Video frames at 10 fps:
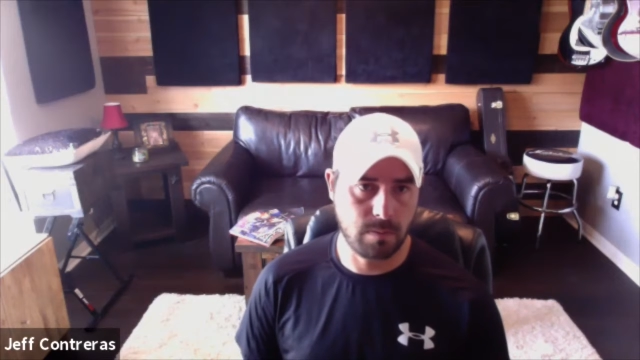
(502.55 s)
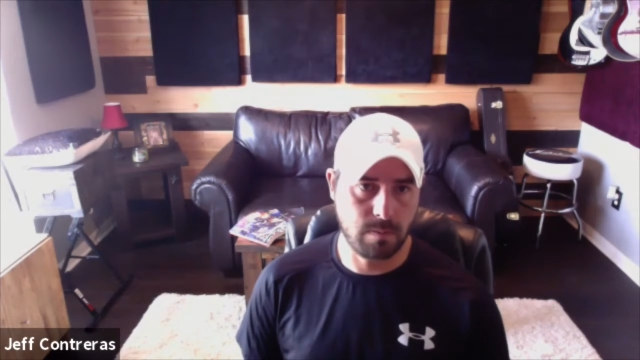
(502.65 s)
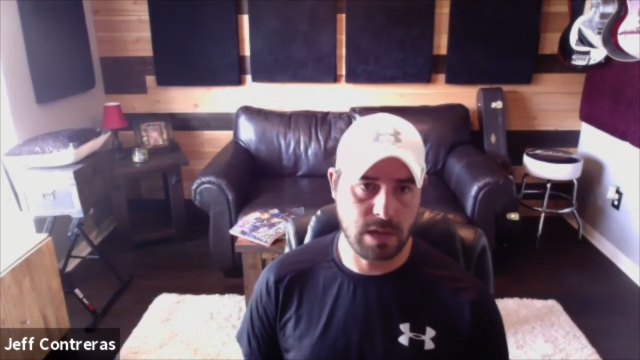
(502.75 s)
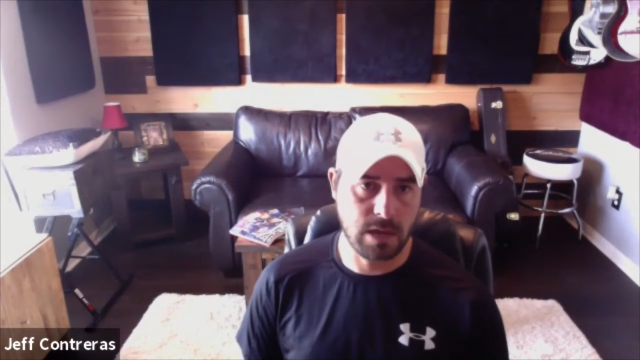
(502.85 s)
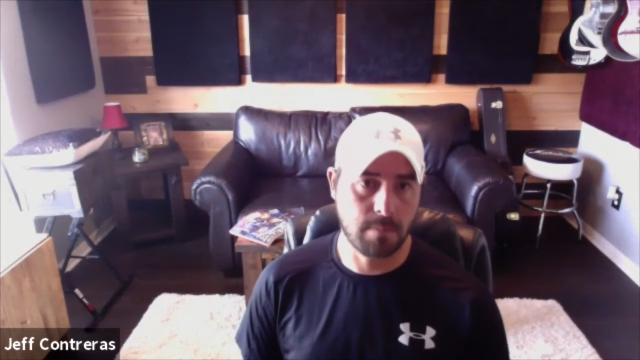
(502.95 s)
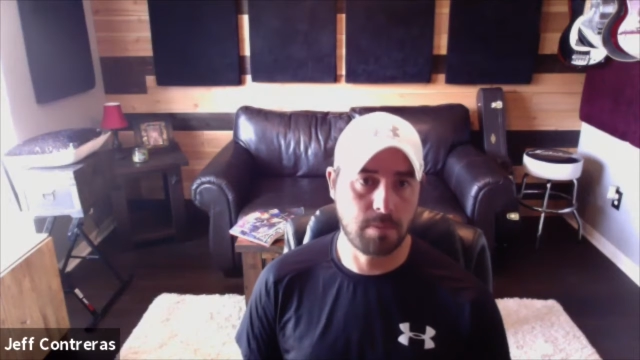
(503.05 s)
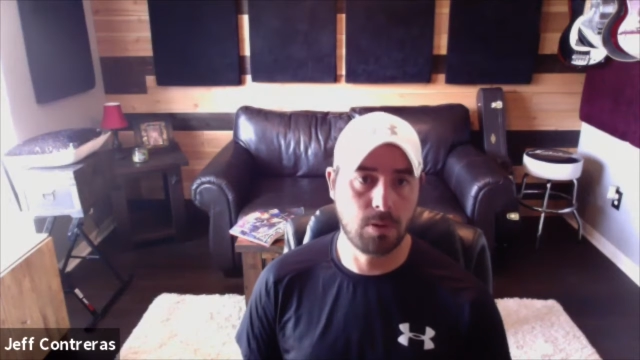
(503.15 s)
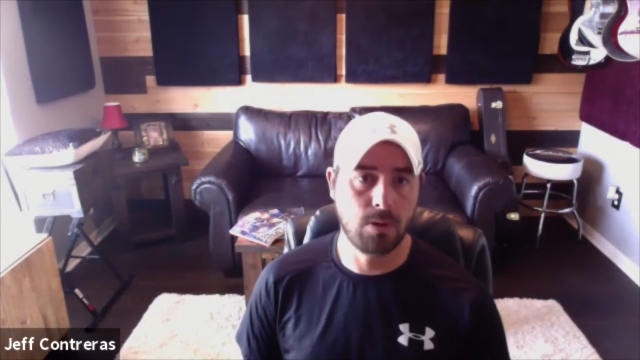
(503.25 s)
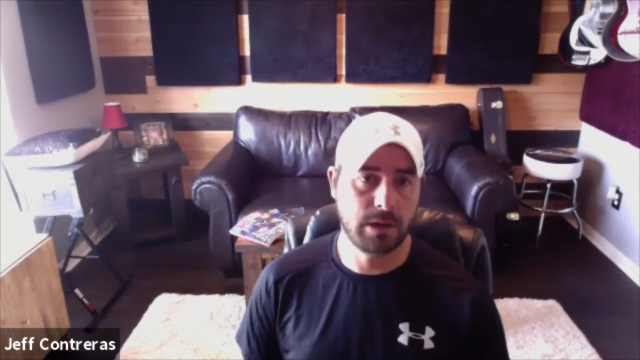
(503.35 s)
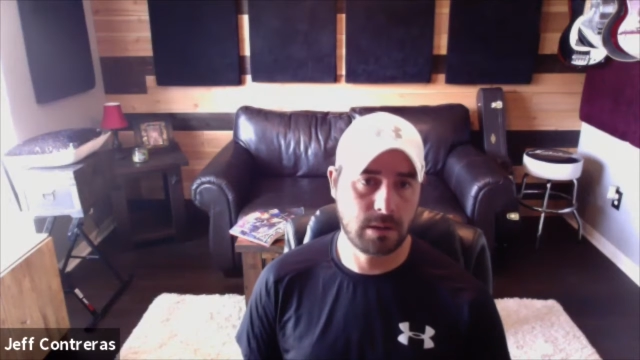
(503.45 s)
being
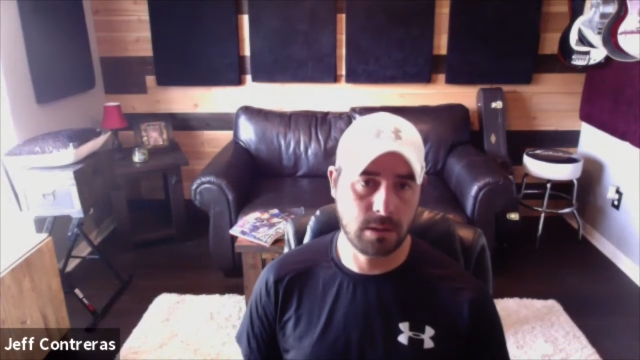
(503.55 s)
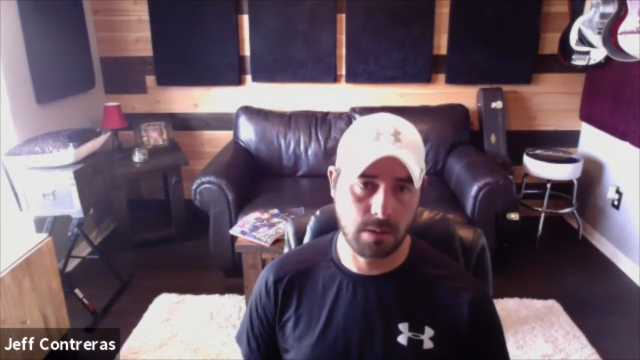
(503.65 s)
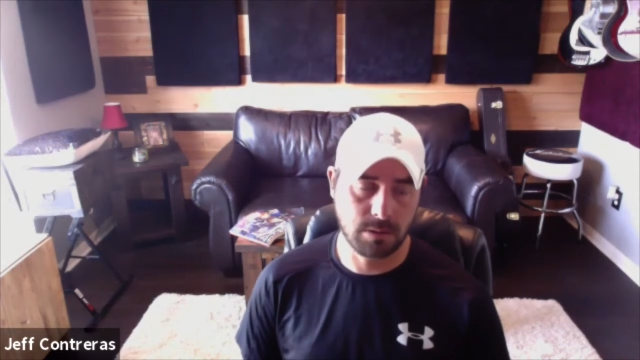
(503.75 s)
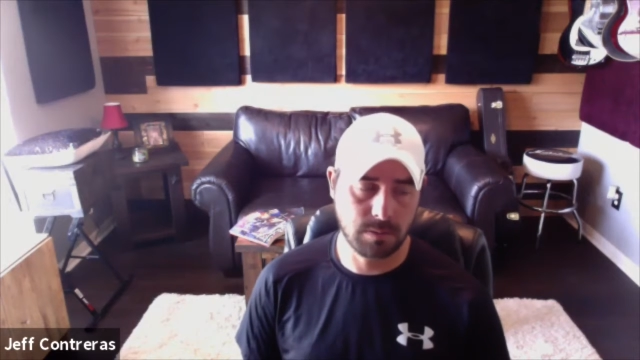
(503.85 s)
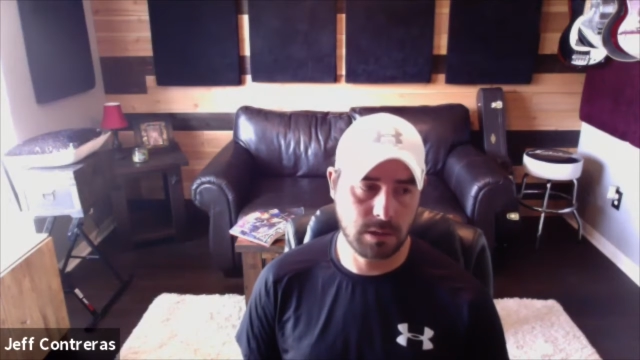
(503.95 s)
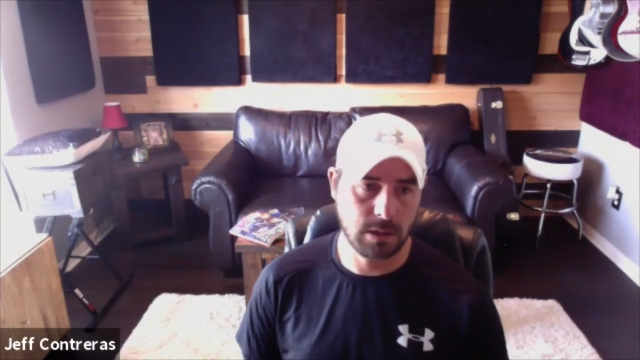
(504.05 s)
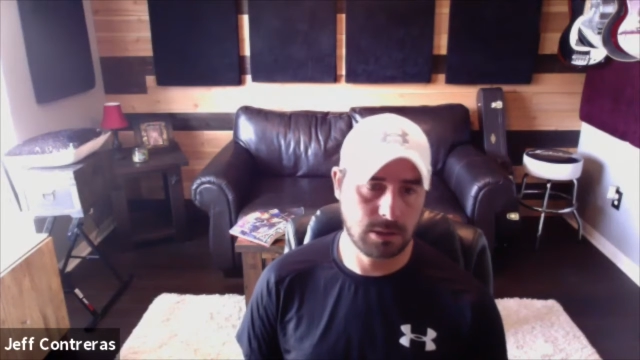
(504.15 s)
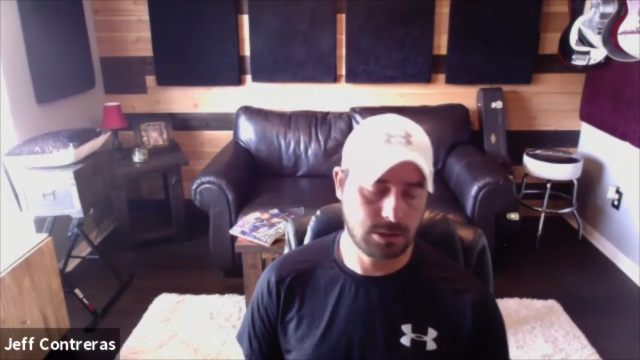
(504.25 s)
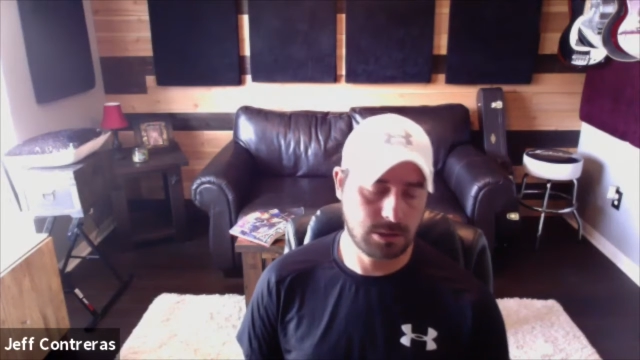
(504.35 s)
employed at clubs because,